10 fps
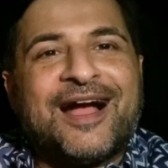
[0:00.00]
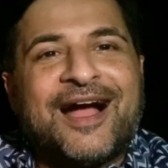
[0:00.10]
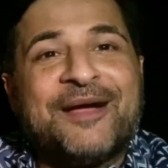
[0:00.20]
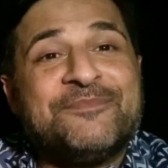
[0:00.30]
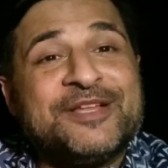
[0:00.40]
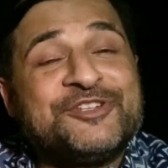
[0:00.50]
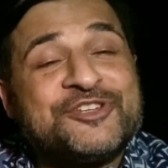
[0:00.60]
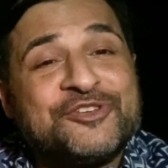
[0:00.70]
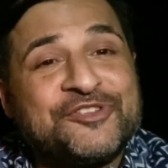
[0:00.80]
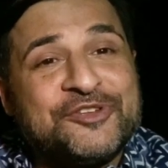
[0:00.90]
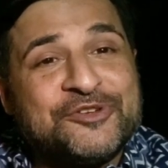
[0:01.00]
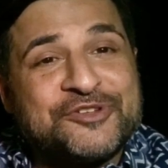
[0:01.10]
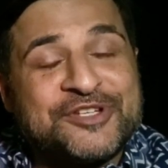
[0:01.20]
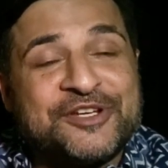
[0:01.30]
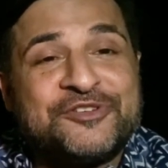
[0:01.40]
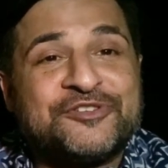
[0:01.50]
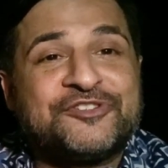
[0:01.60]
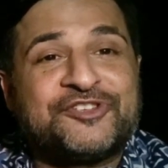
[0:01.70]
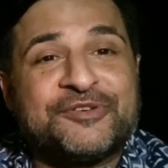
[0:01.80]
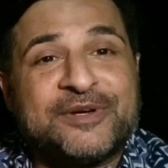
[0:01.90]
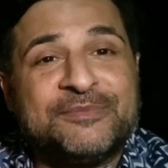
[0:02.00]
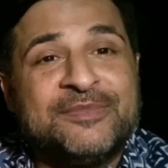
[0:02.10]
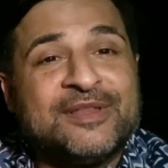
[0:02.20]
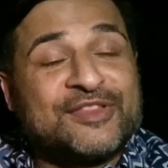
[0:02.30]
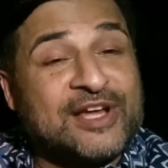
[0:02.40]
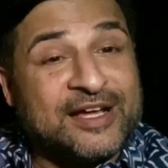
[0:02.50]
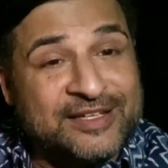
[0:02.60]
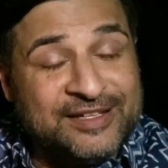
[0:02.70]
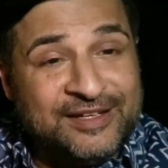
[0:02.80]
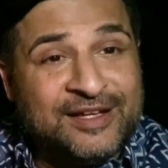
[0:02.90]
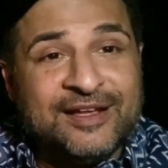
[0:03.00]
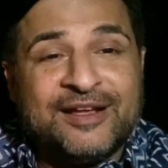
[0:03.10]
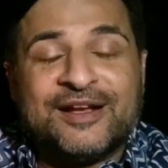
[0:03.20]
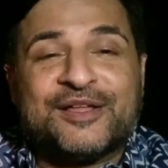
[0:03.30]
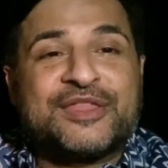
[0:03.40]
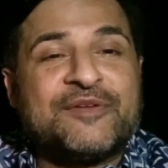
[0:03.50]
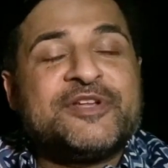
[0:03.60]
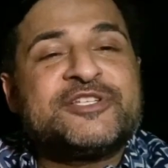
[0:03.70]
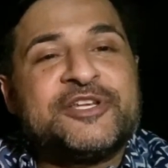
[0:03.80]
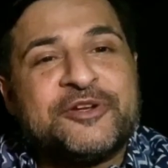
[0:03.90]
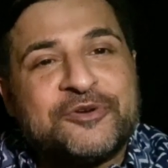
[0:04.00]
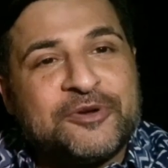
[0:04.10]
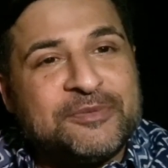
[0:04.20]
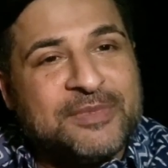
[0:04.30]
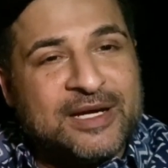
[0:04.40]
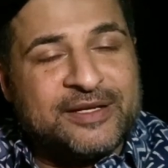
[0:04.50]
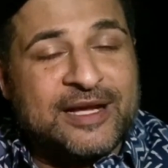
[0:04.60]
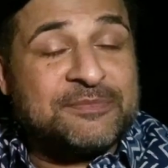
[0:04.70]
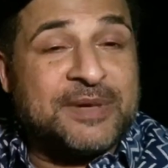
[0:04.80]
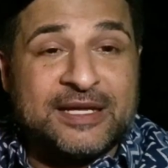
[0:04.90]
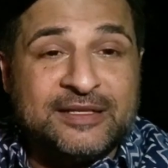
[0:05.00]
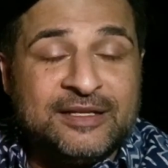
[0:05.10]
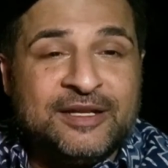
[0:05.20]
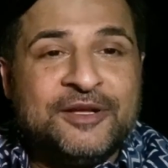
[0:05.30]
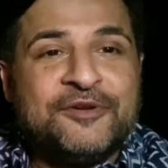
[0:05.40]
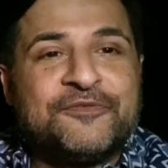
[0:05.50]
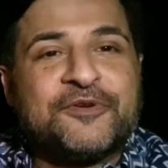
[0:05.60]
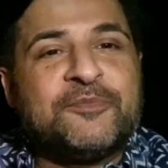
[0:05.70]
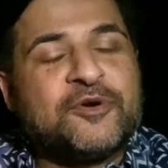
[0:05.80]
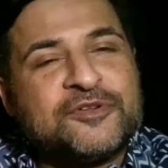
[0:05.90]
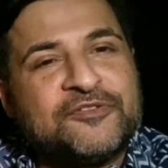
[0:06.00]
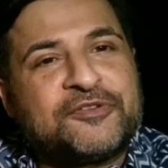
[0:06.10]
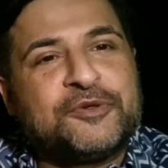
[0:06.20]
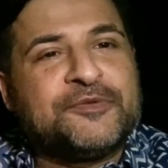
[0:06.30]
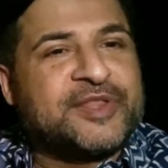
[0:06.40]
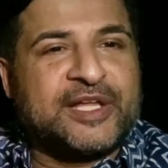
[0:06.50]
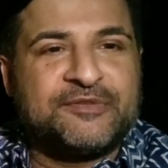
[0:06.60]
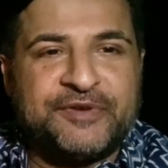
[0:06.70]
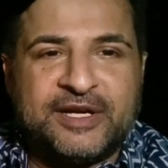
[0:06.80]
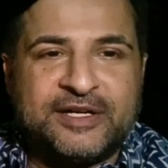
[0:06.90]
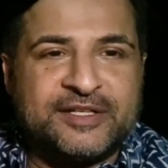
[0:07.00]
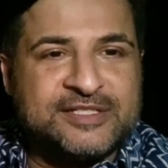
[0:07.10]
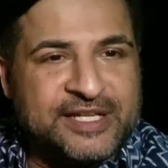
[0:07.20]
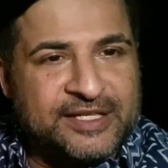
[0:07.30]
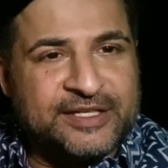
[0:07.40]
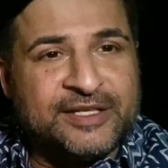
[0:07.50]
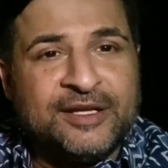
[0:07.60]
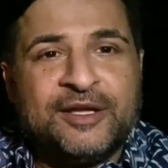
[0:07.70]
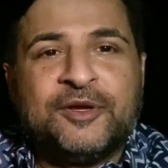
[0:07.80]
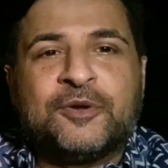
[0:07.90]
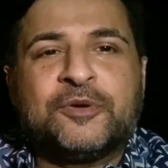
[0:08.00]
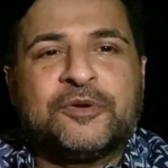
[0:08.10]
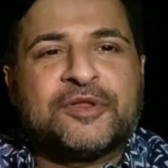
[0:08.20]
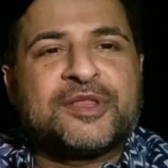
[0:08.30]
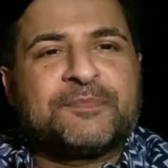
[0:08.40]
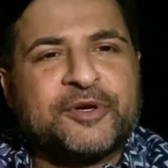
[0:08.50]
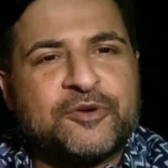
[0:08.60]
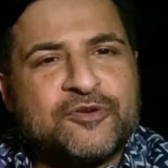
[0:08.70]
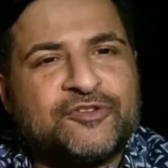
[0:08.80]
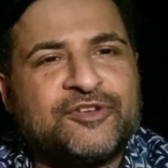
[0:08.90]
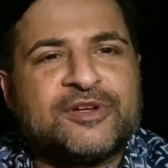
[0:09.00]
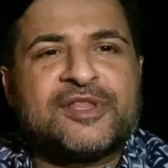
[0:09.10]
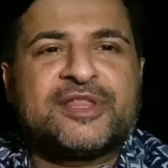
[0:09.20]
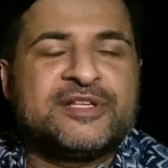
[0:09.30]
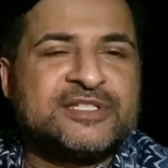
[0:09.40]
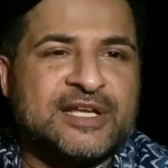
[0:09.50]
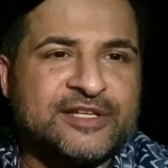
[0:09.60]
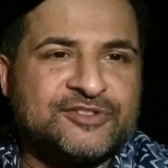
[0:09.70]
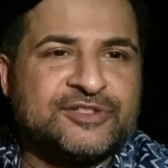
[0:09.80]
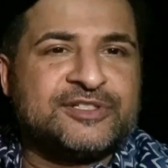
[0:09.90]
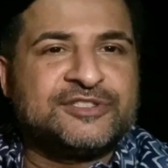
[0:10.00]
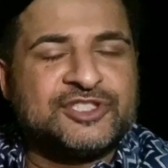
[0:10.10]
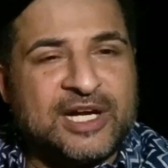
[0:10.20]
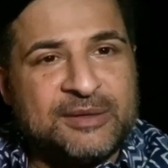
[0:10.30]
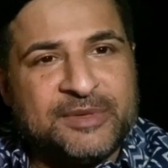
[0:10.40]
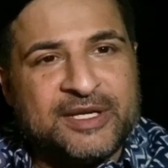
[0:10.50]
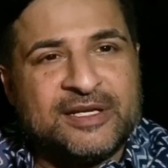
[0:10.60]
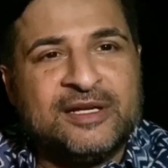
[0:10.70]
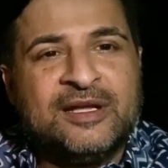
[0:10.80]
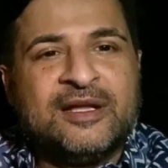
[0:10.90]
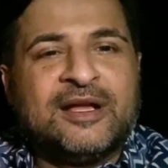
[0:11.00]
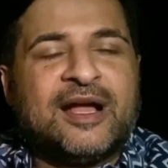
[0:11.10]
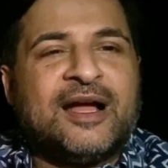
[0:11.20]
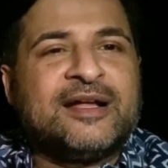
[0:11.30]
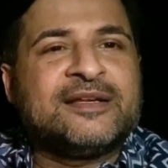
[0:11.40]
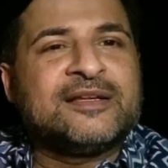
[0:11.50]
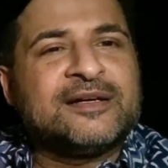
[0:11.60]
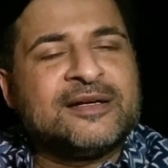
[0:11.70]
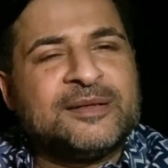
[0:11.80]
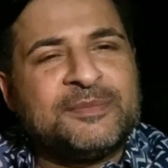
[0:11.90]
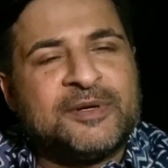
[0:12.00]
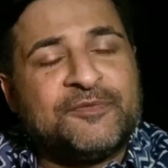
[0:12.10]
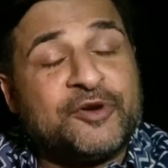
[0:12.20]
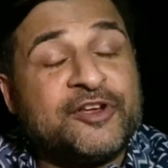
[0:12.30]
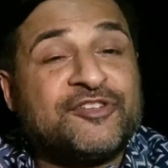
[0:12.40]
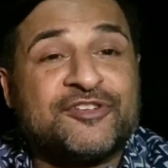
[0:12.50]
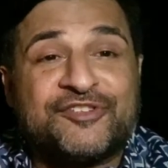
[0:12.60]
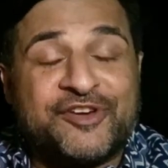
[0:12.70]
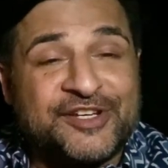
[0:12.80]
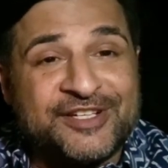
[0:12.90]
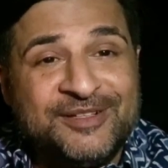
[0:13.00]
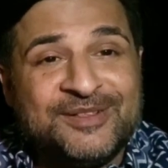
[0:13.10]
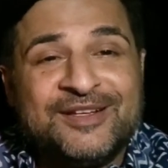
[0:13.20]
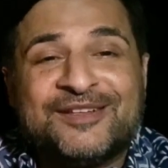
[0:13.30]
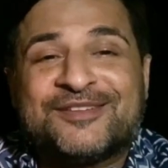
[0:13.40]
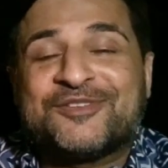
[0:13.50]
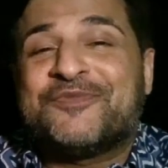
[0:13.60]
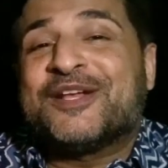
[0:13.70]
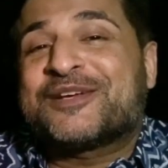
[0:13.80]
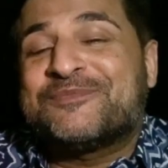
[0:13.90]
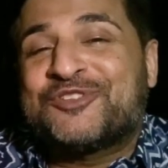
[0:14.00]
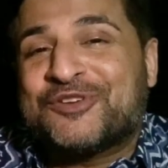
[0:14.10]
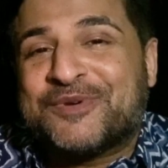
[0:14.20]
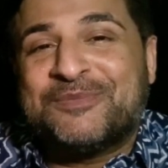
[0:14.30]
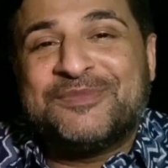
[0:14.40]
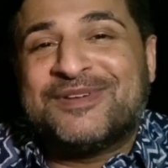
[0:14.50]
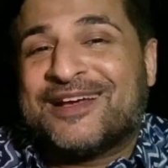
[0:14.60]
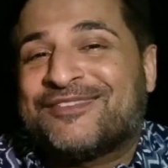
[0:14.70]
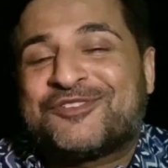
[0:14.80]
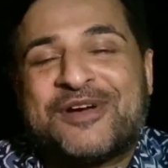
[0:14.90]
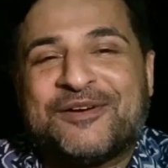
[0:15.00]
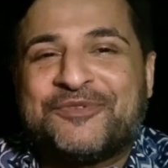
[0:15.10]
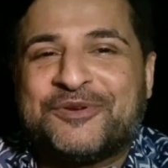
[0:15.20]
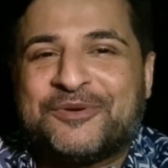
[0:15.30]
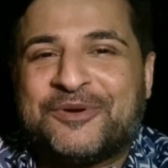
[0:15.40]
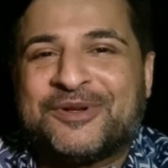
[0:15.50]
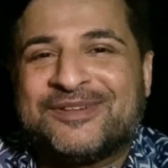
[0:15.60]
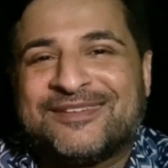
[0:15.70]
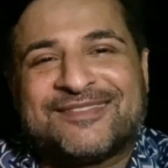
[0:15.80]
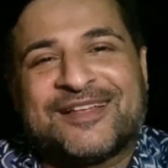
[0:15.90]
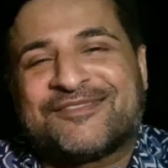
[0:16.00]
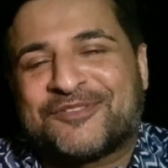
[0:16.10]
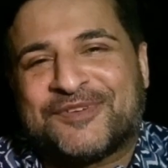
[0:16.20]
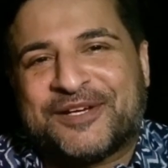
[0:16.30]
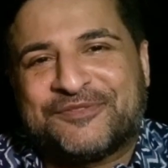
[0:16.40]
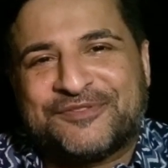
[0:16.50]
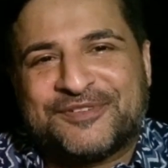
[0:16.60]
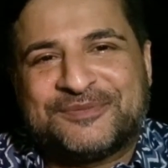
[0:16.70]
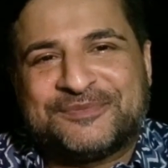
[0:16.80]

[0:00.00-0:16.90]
I'm introducing you today to Shivam Sani, a seventeen-year-old uh, young man from Modern School Vasant Vihar in Delhi, who is precocious, intelligent, charming, and uh, a voracious reader. So welcome, Shivam. Nice to have you on The Slice of Life.